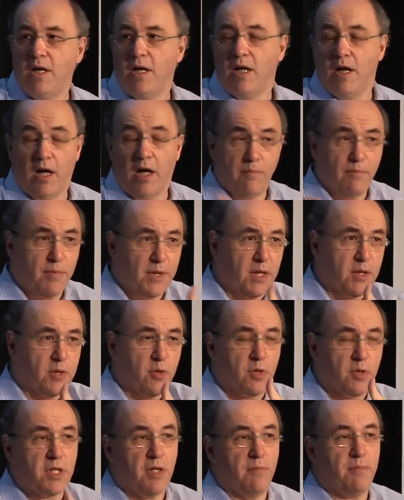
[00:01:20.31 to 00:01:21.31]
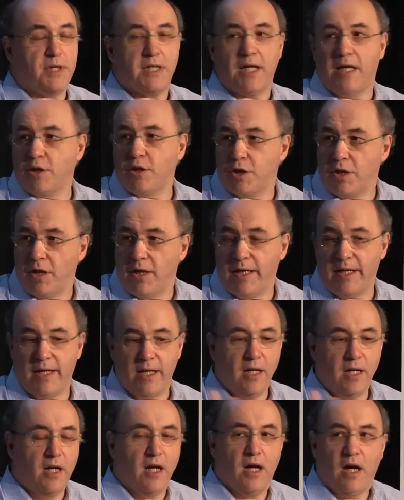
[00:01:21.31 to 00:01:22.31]
But there's also potentially
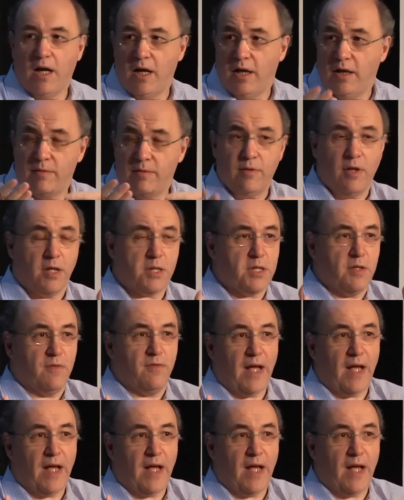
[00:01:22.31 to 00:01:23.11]
lots of